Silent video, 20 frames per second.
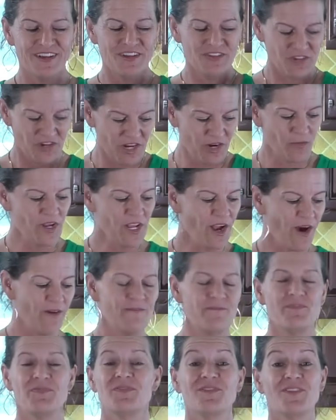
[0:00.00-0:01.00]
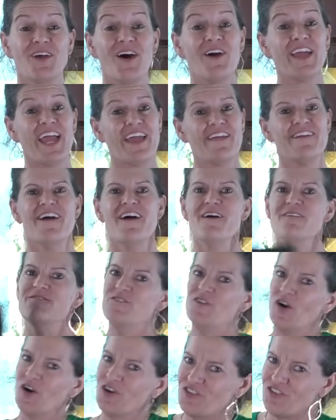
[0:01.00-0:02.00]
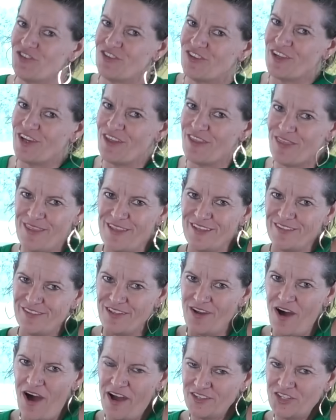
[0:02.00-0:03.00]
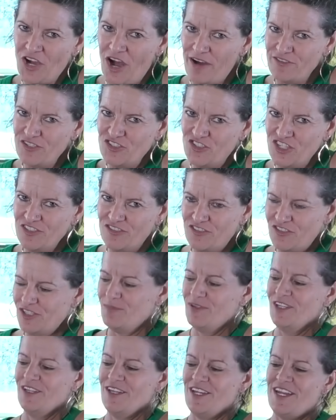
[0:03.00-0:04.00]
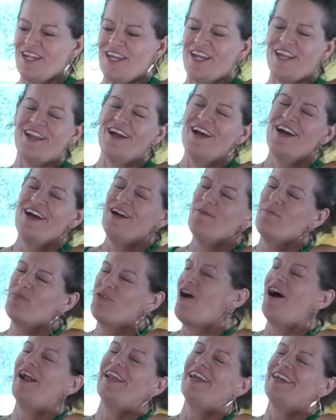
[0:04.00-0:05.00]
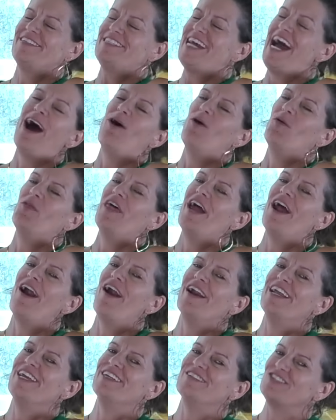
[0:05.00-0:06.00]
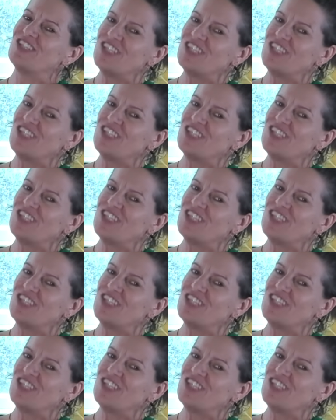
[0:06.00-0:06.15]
So here we go. Okay, first autophagy stimulating product out there is